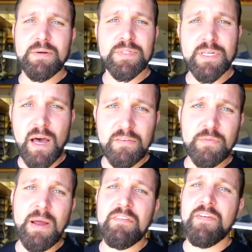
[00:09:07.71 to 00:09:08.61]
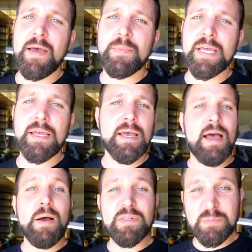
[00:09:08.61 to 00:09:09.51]
I was gone from my family.
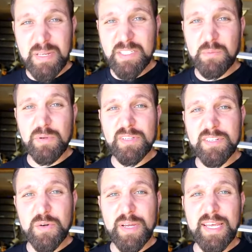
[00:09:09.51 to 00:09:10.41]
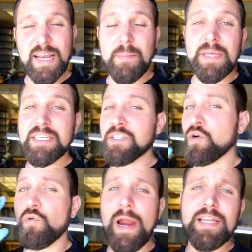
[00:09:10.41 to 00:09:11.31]
I was miserable at doing it. I mean, it's a
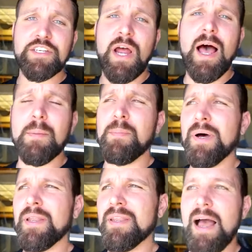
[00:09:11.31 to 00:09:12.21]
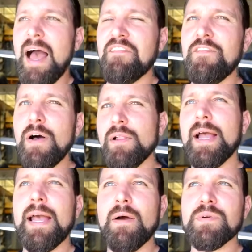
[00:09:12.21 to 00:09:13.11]
great job, but I felt
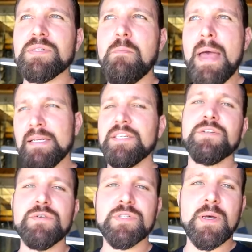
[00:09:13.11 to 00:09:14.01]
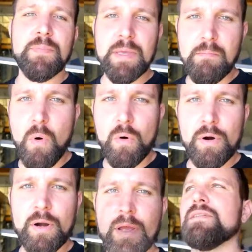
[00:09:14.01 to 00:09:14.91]
like I was meant to do something
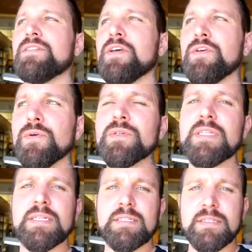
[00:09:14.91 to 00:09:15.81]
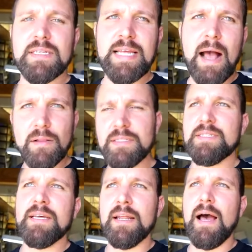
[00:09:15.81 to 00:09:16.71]
more, to use the talents
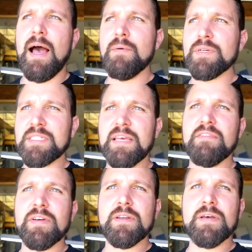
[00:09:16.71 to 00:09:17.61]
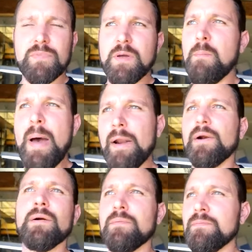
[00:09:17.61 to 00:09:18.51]
that I was given to
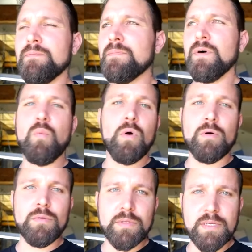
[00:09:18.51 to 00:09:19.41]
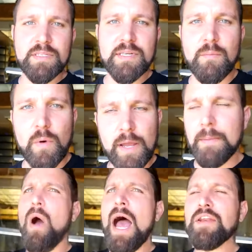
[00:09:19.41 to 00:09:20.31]
better the world in some way.
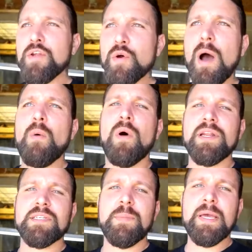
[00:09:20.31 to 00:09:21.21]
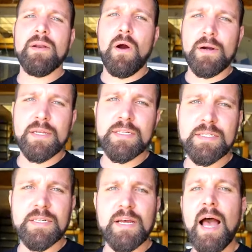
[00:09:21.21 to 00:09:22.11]
I knew I wanted to be an artist.